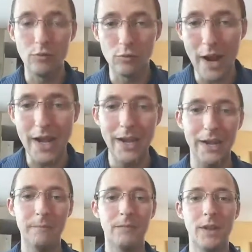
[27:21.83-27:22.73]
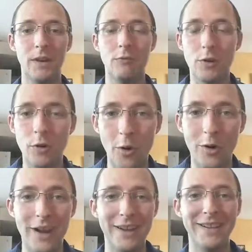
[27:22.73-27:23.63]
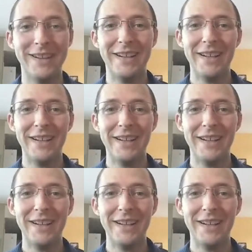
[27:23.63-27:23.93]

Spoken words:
writing, recording.